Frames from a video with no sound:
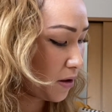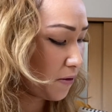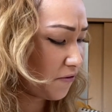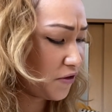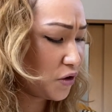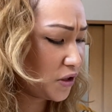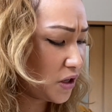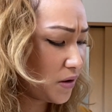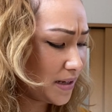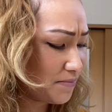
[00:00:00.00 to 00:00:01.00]
Food, you
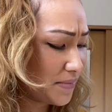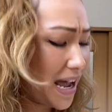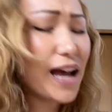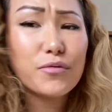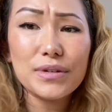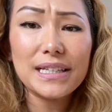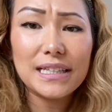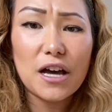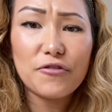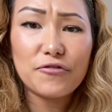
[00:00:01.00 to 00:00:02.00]
know what? I really
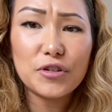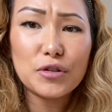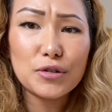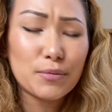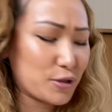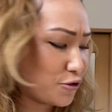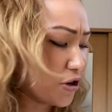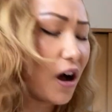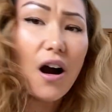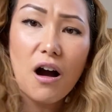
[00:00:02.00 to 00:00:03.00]
love food, so I'm going to
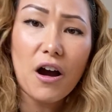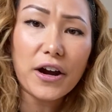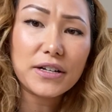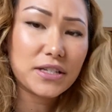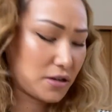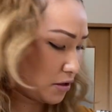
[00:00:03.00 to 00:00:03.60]
draw a heart.